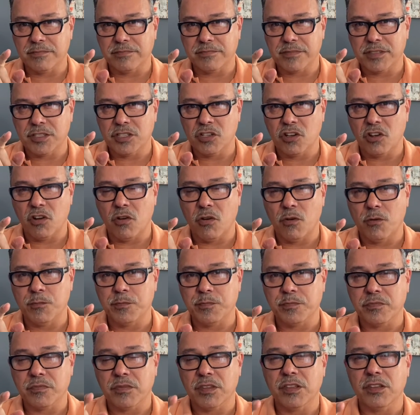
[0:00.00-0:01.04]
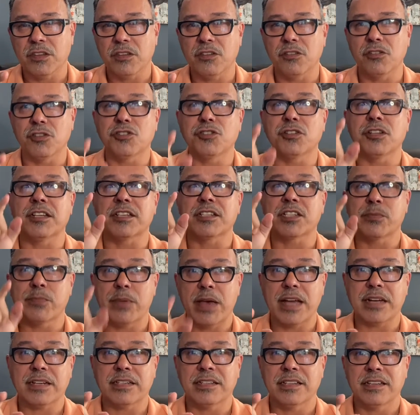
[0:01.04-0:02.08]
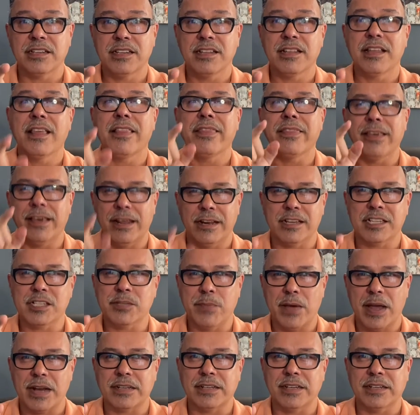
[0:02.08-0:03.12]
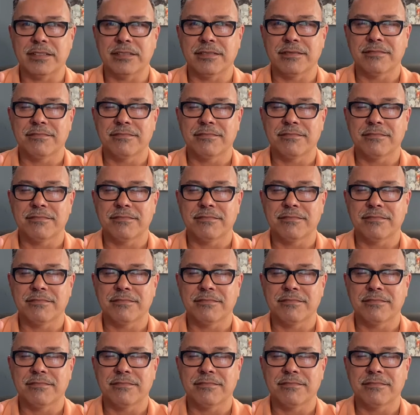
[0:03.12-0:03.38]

So you should expect the unexpected.